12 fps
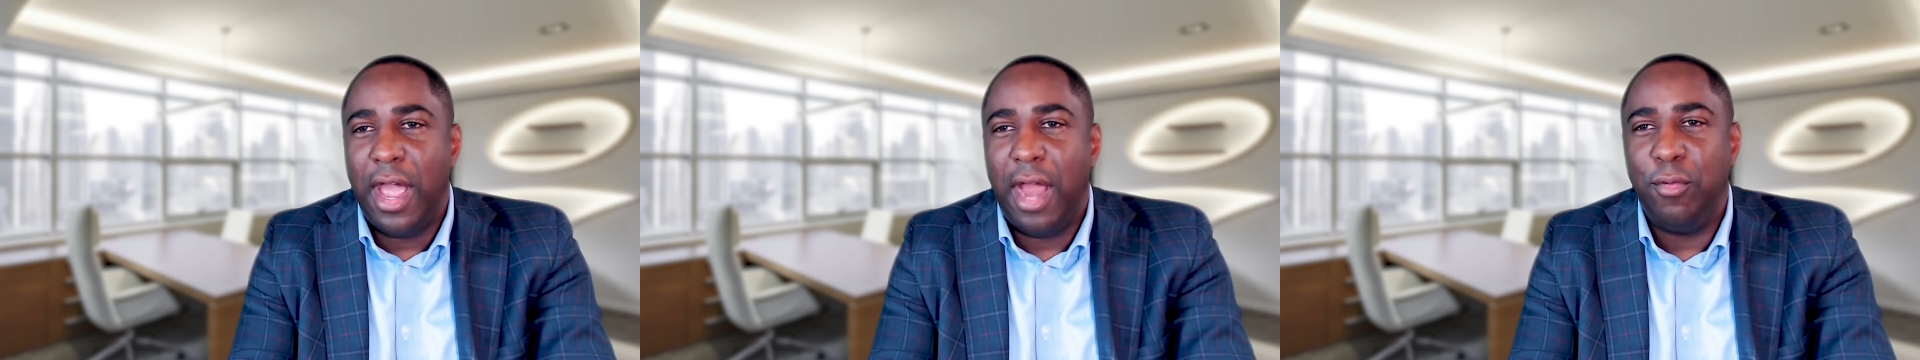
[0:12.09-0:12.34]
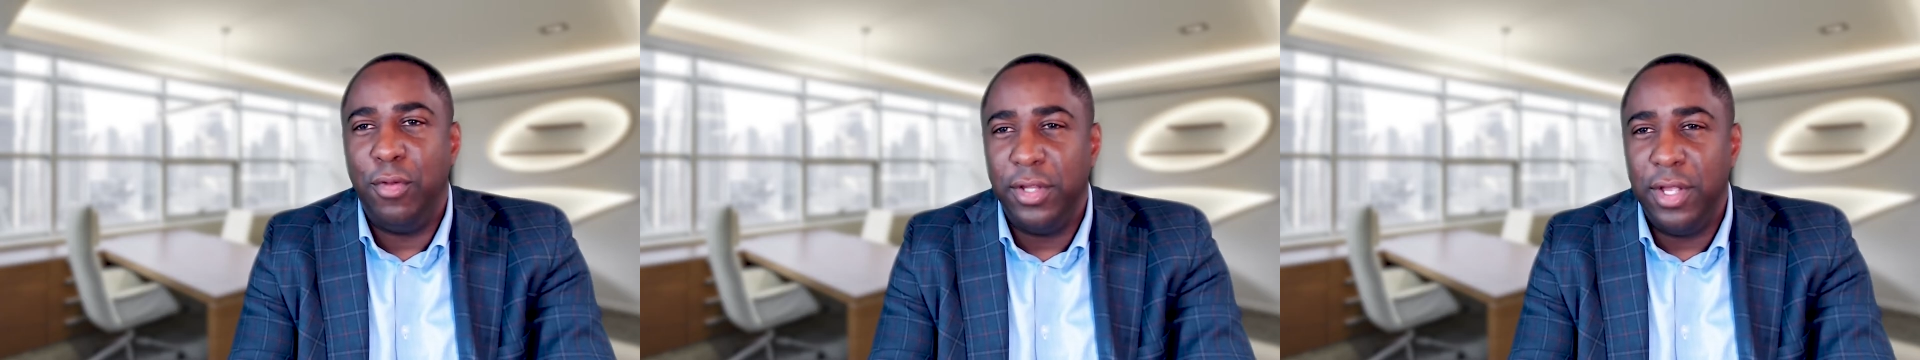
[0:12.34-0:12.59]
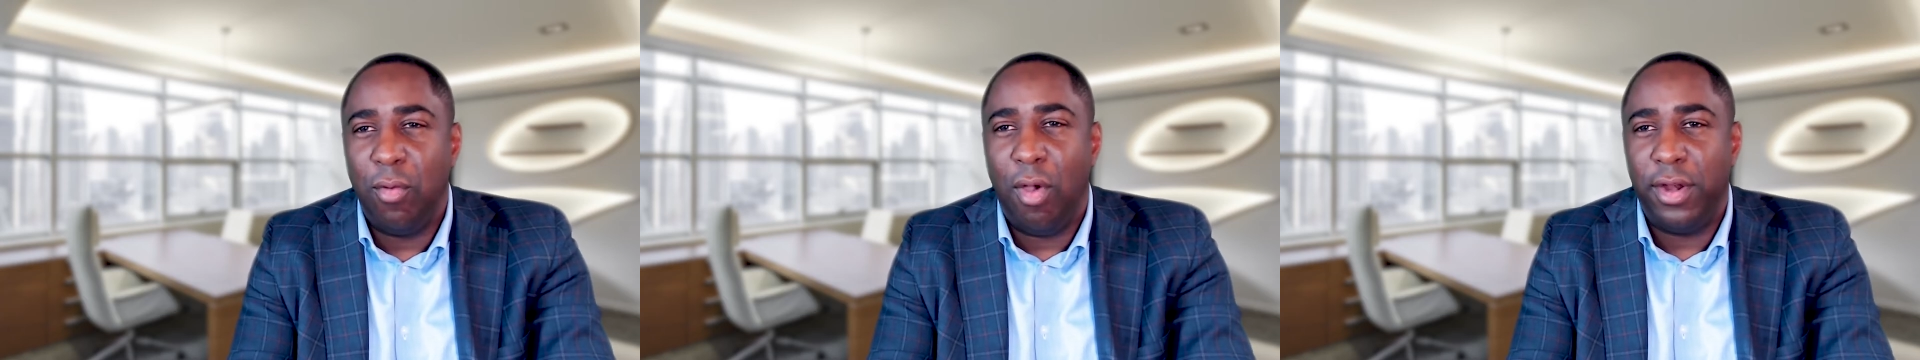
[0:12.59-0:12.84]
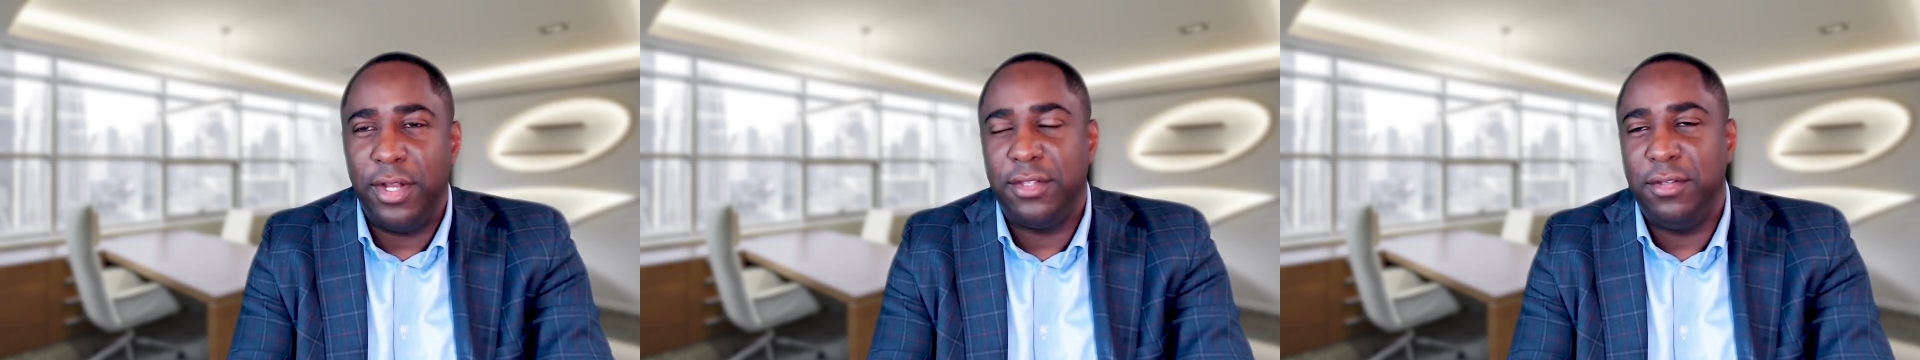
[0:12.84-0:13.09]
I really
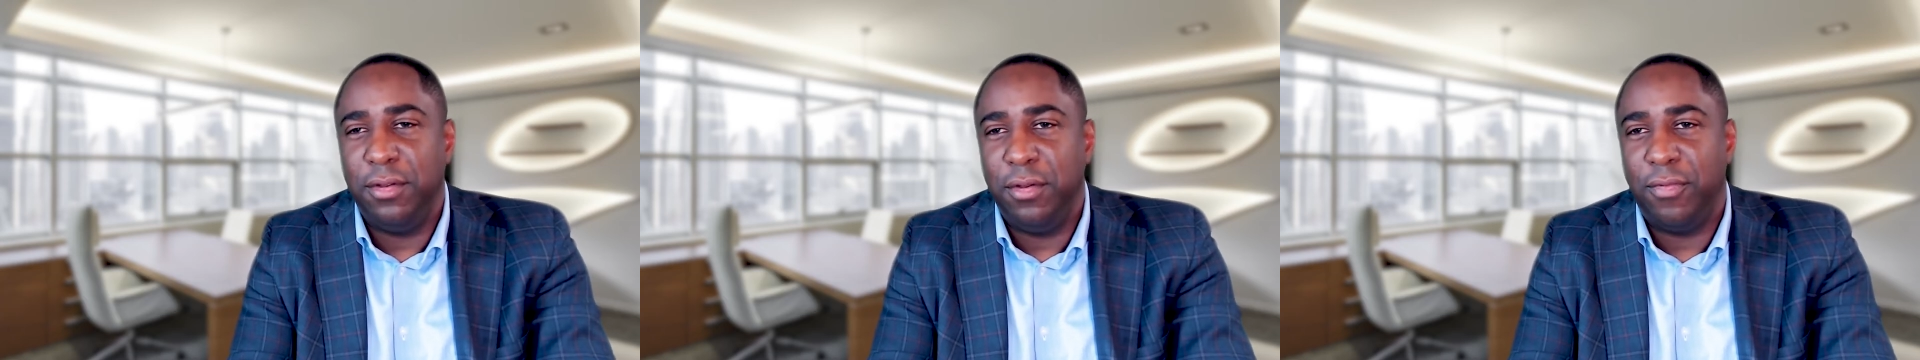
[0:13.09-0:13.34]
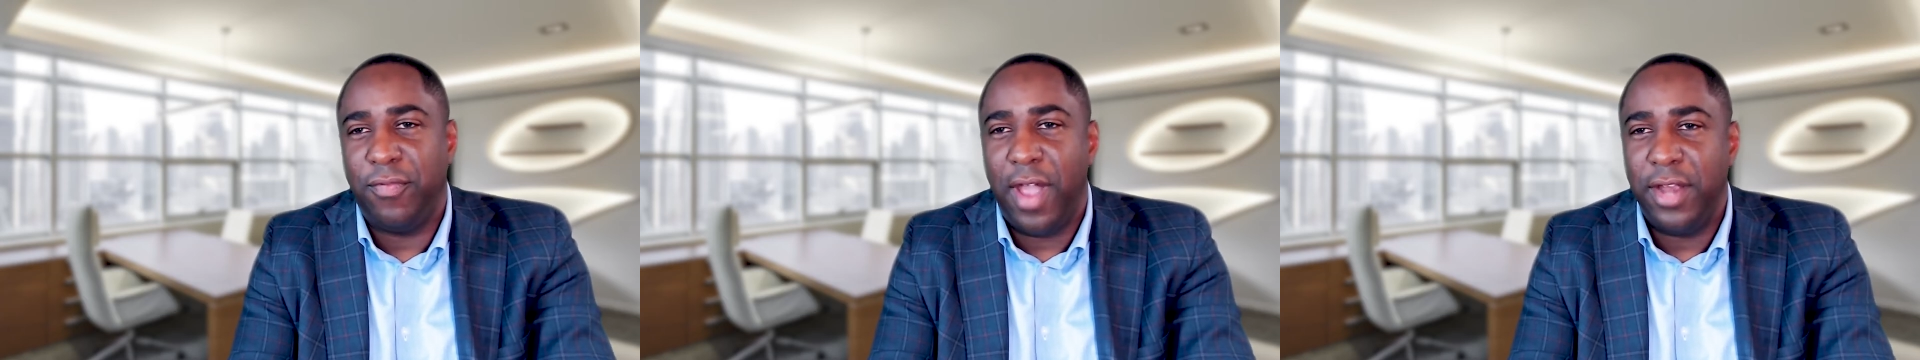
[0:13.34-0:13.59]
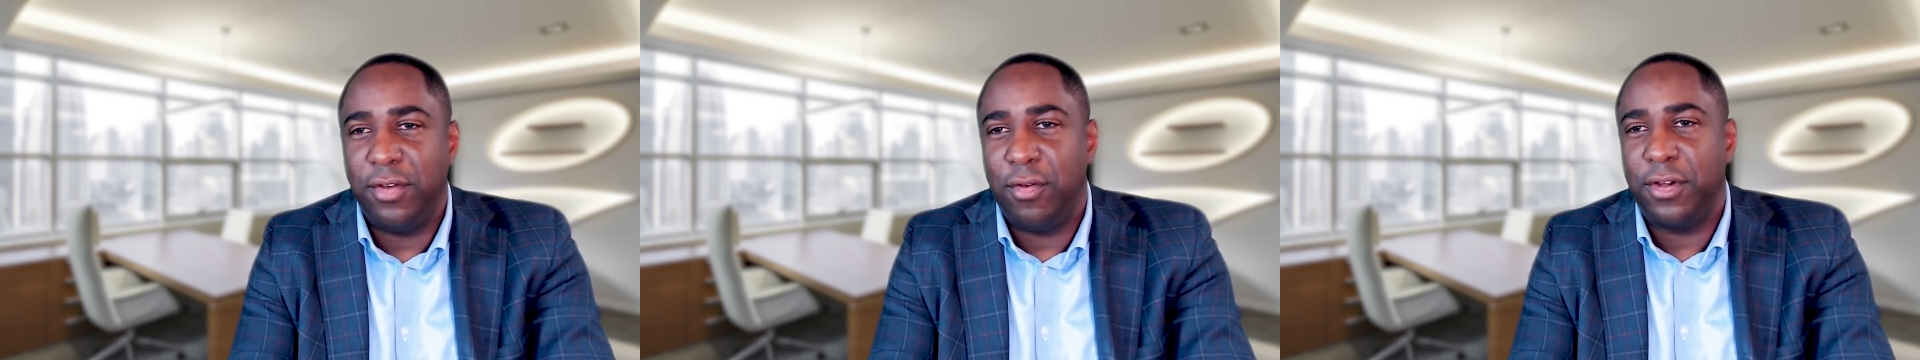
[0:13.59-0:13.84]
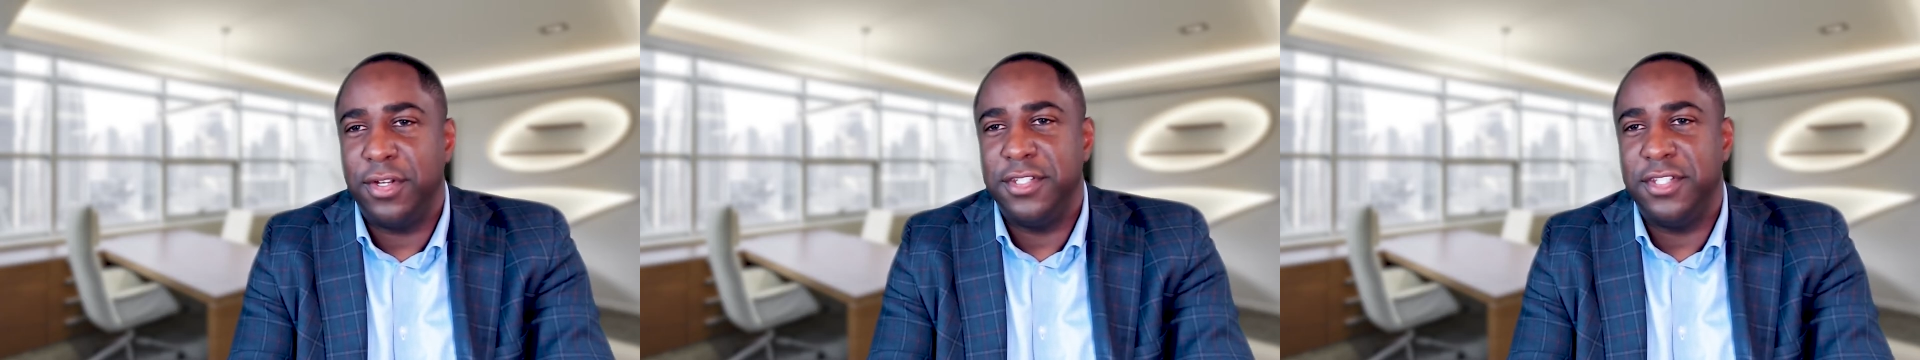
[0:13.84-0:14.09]
wanted to find an
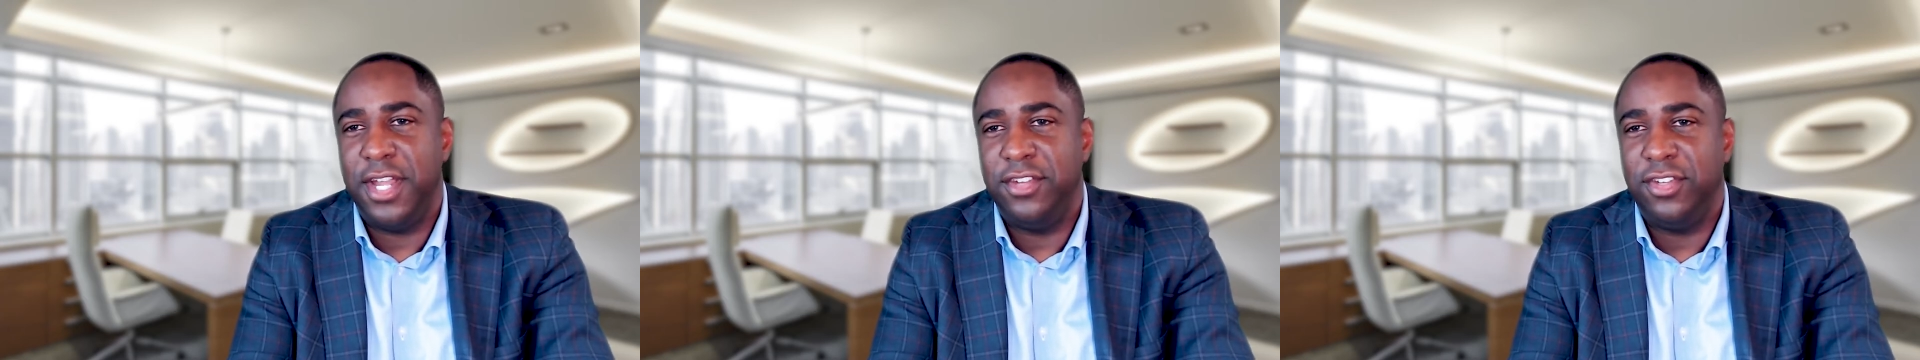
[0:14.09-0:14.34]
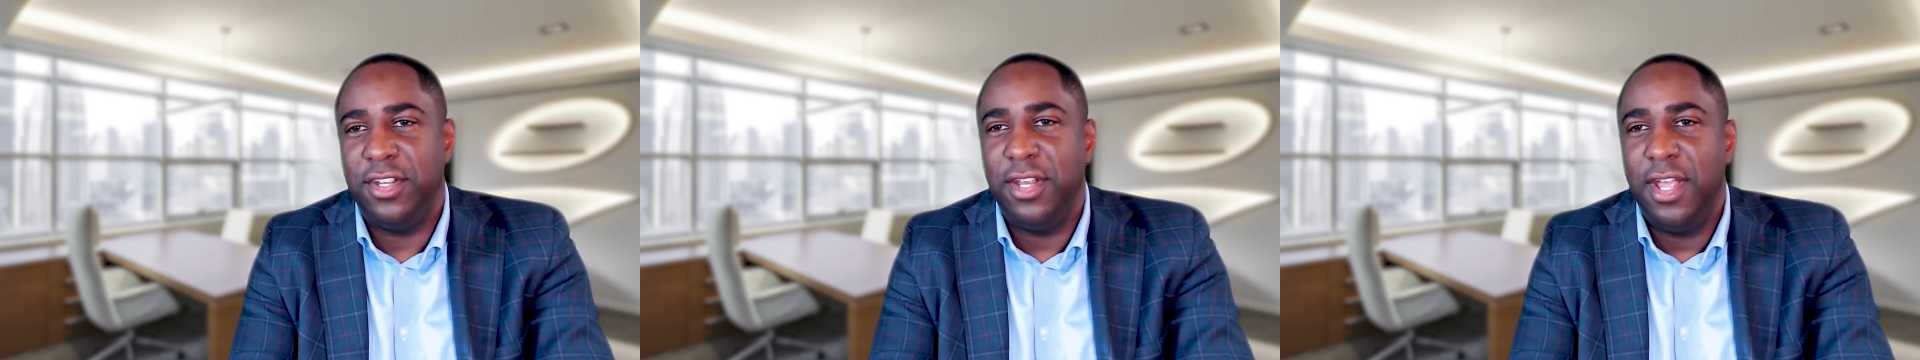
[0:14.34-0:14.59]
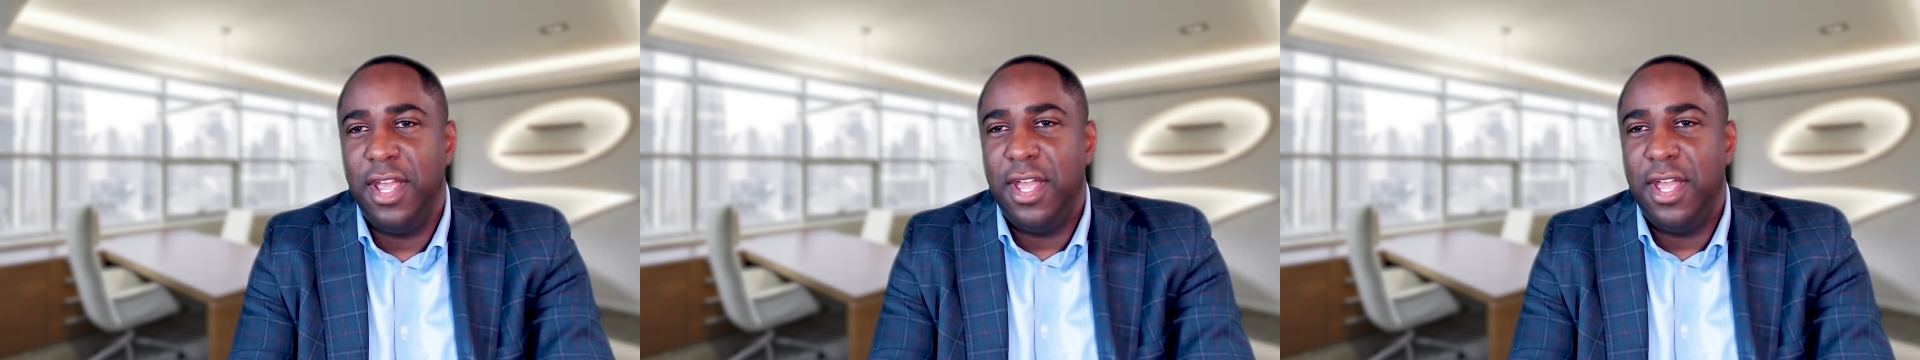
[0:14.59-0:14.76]
organization